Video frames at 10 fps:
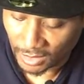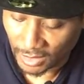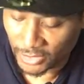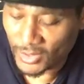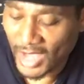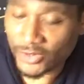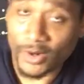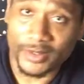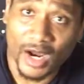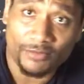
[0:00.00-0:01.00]
you got you are
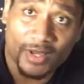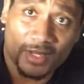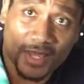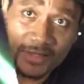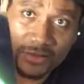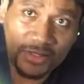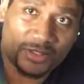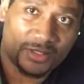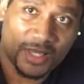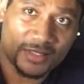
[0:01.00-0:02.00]
not ready yet. So this
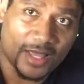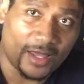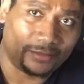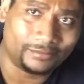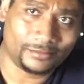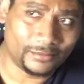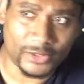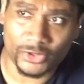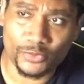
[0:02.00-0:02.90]
just says that you